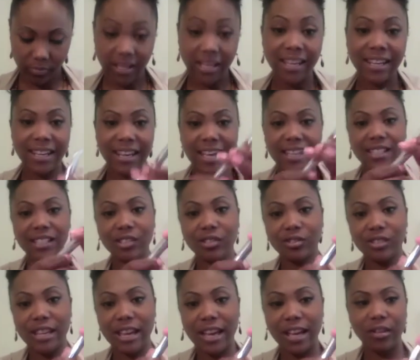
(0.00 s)
And it has a
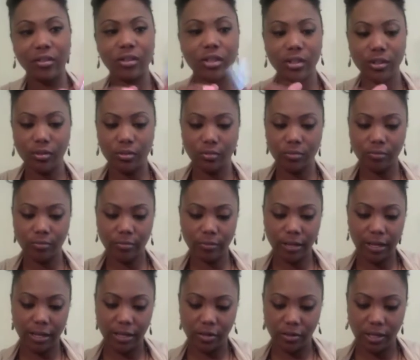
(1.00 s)
little dial too,
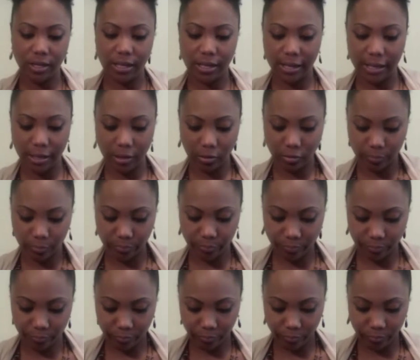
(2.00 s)
how you get it out.
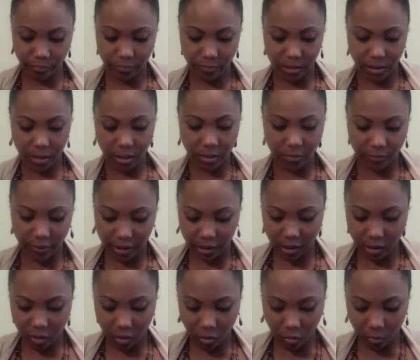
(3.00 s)
If I
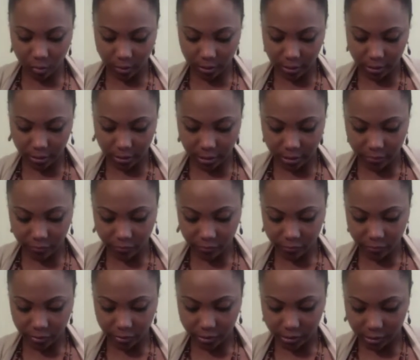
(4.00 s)
can open it, I have
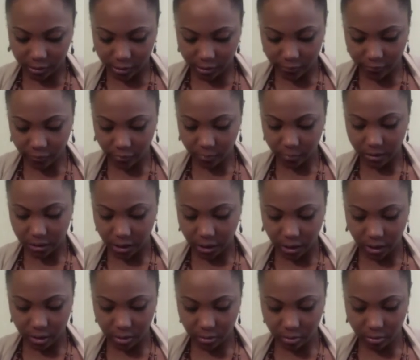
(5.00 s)
stuff on my
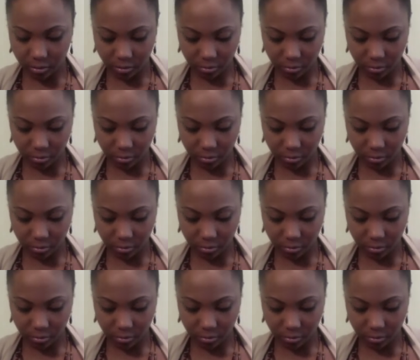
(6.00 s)
hands.